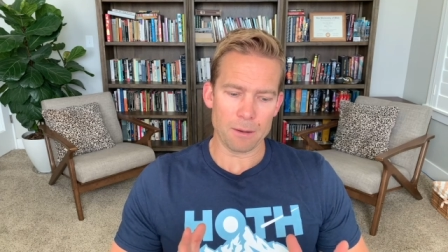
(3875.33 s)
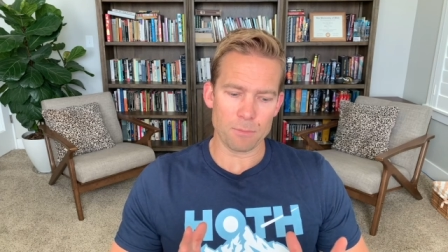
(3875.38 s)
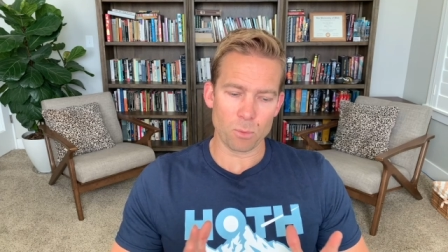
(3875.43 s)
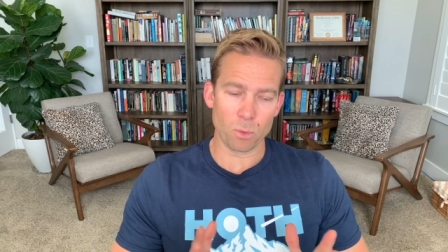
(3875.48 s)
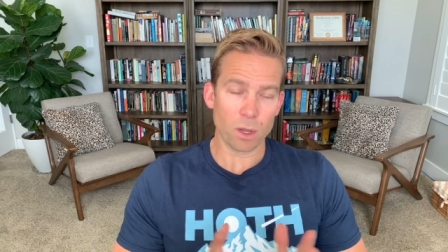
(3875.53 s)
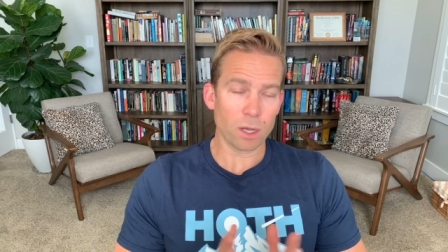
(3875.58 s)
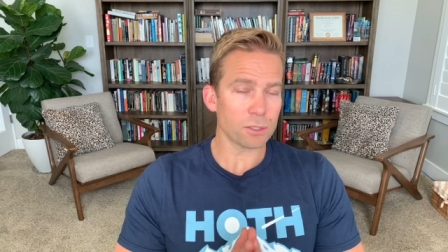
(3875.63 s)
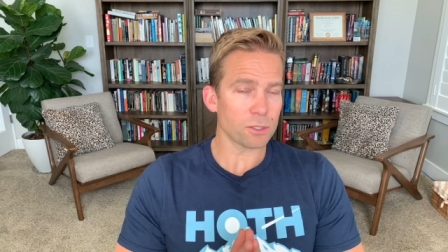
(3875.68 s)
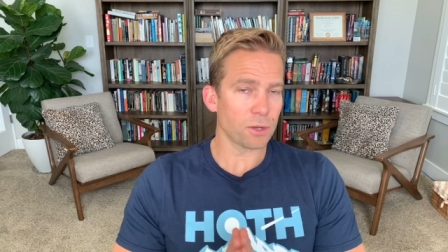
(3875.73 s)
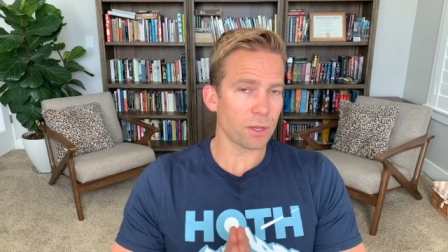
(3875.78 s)
We
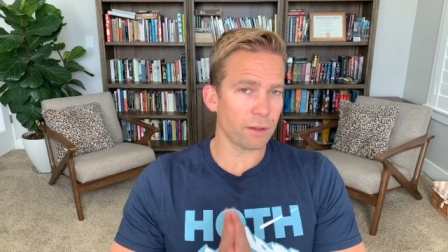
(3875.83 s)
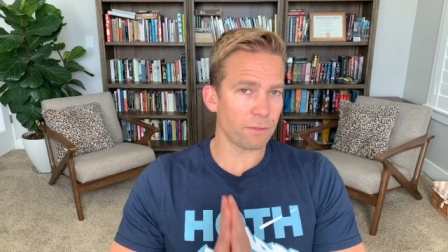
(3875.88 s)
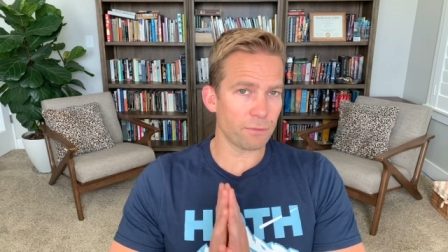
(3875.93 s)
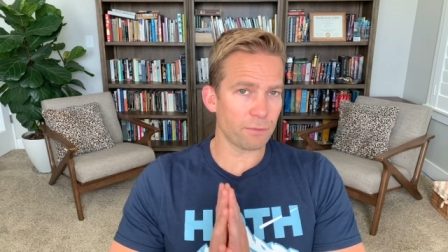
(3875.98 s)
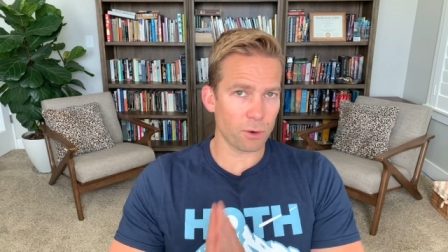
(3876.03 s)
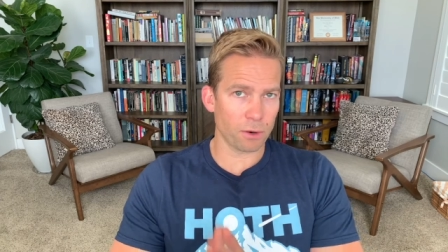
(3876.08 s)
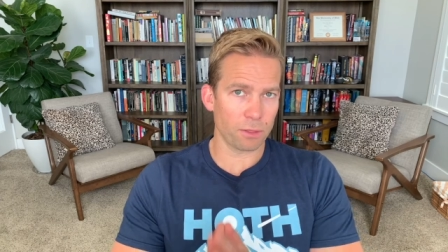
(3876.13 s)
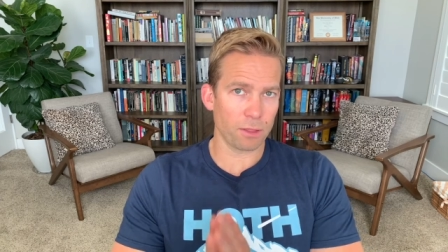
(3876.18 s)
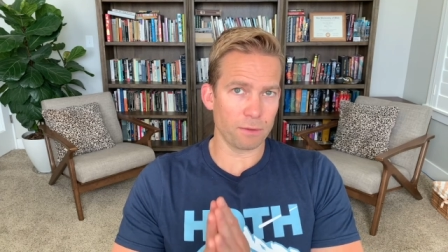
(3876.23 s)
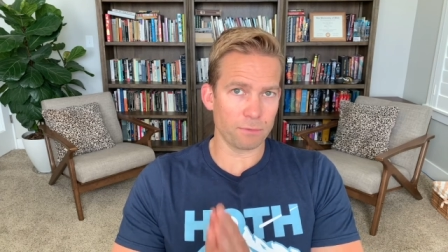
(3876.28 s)
also get
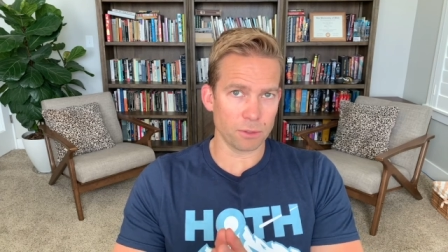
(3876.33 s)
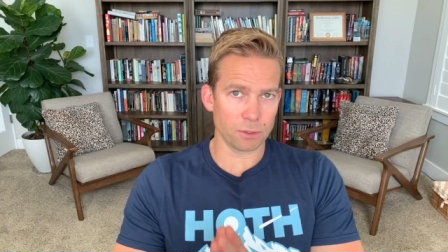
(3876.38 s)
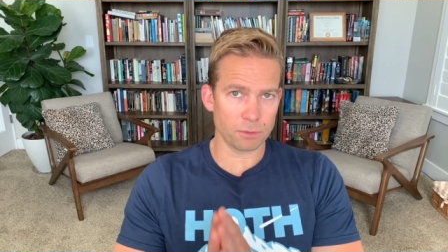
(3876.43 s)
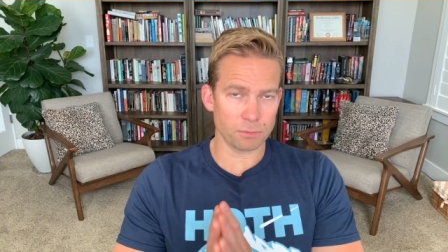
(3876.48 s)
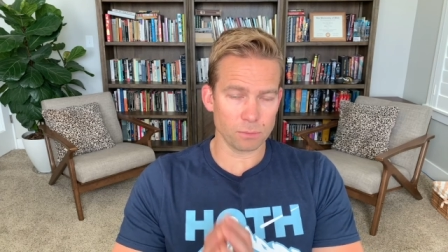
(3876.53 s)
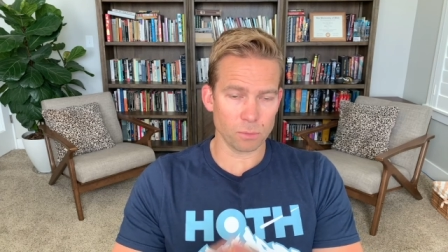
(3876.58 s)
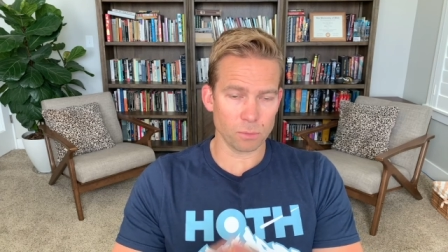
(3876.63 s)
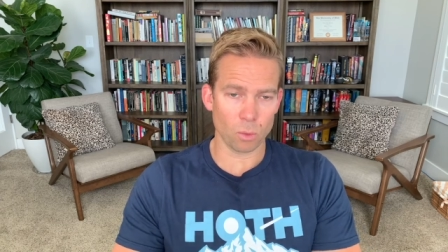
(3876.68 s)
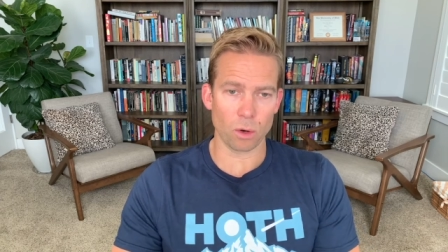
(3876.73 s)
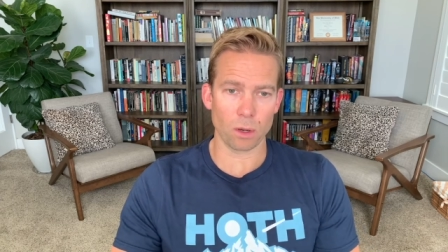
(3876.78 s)
4th level
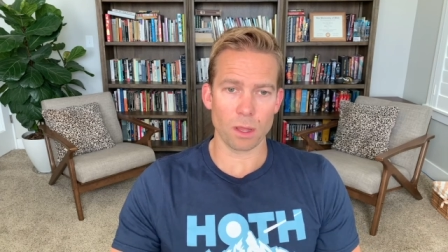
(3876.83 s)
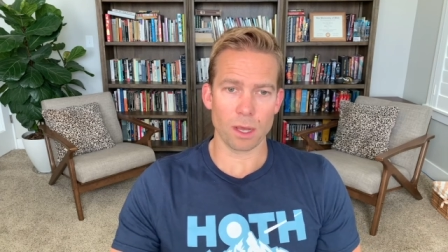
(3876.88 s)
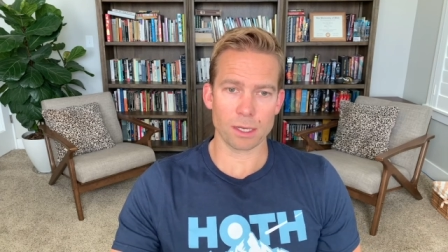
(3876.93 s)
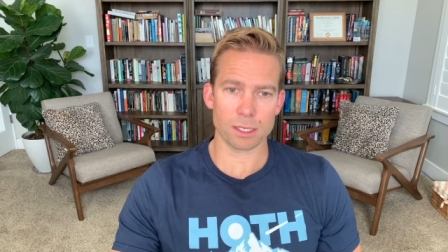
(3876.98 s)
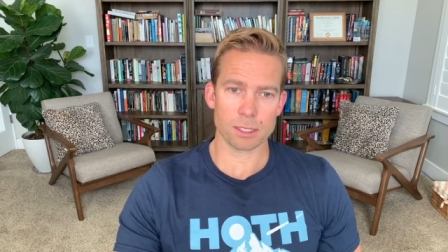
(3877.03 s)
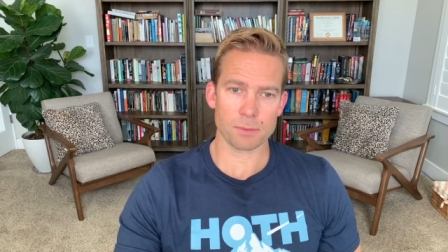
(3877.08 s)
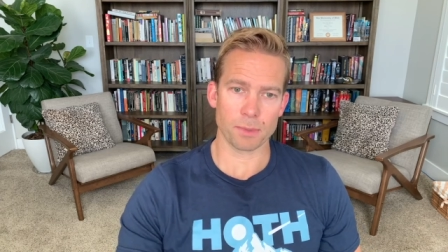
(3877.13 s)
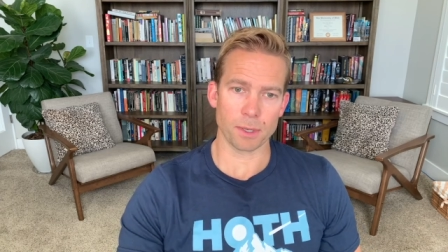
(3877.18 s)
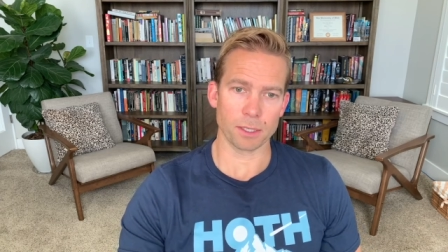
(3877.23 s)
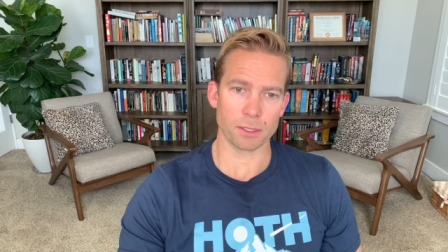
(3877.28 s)
warlock
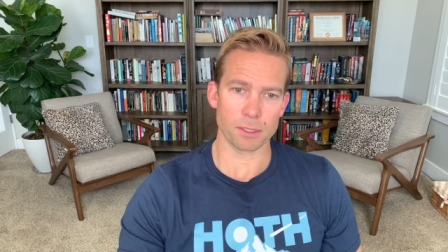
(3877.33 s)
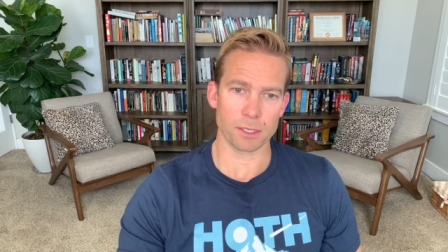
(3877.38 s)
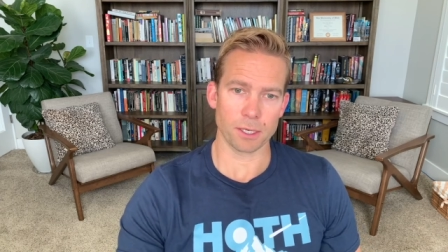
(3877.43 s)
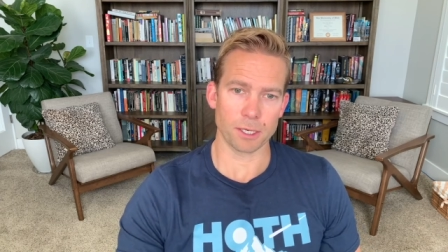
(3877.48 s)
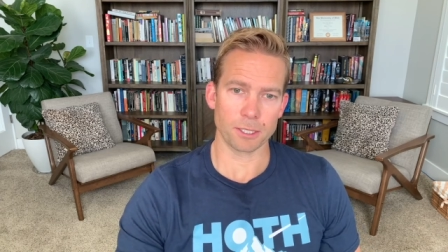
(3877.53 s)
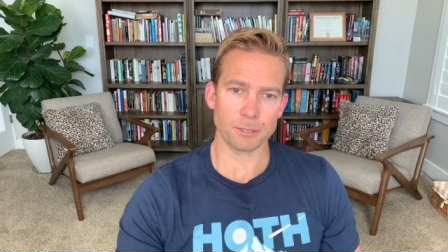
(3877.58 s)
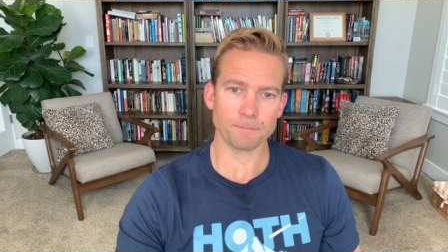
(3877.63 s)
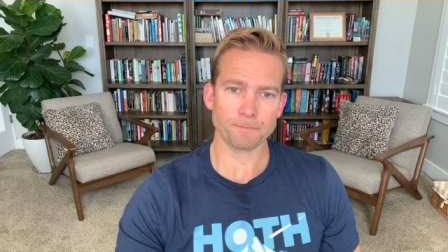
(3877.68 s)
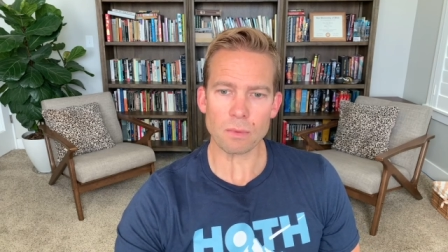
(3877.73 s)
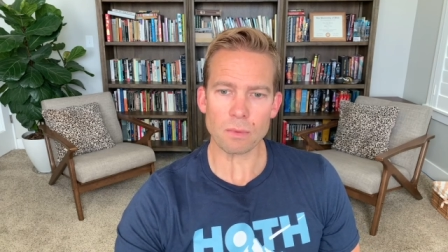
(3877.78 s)
spells
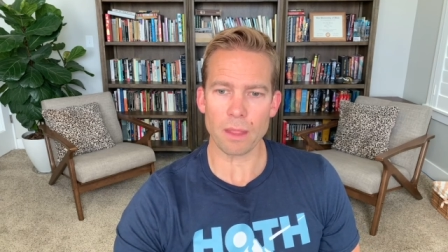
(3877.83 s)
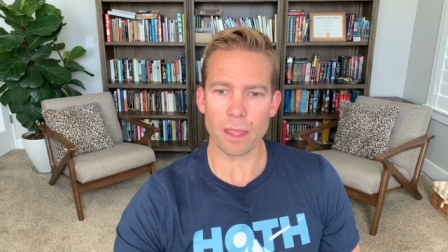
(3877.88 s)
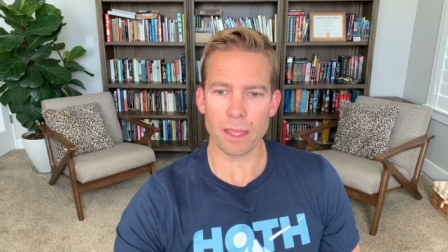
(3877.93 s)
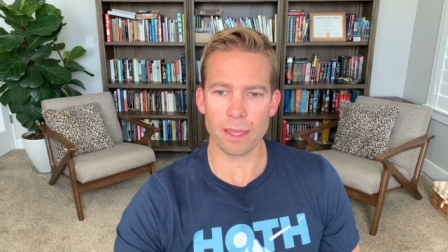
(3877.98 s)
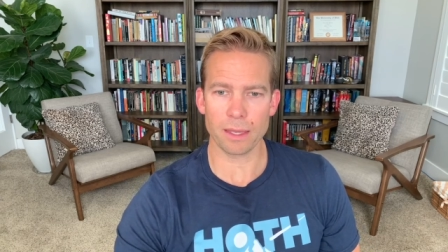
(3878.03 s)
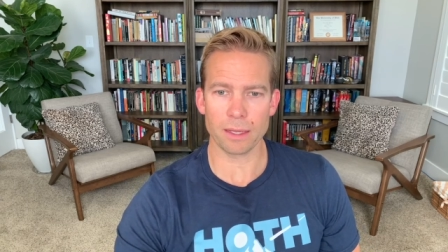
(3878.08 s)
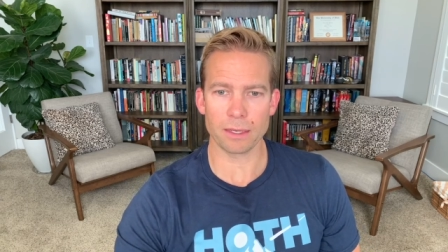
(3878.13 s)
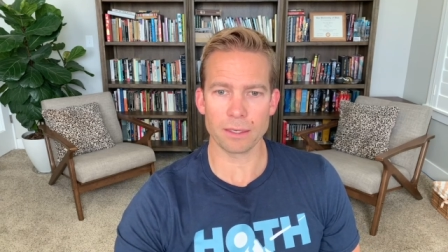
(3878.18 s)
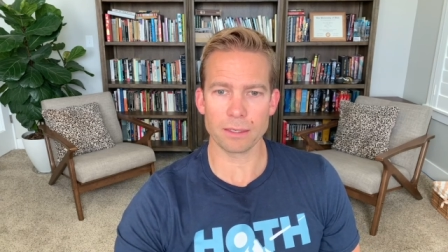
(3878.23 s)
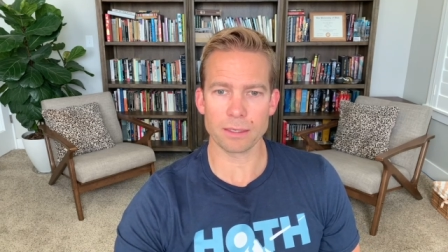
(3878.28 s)
here,
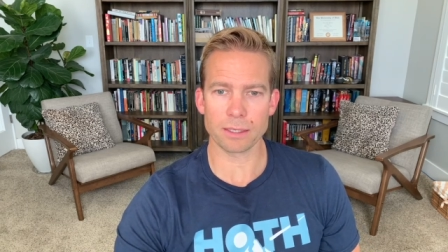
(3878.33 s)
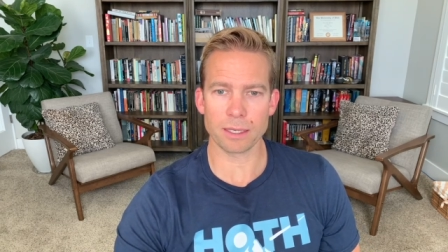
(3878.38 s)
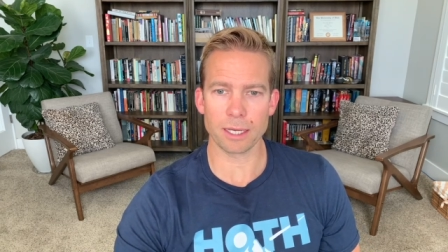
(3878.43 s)
and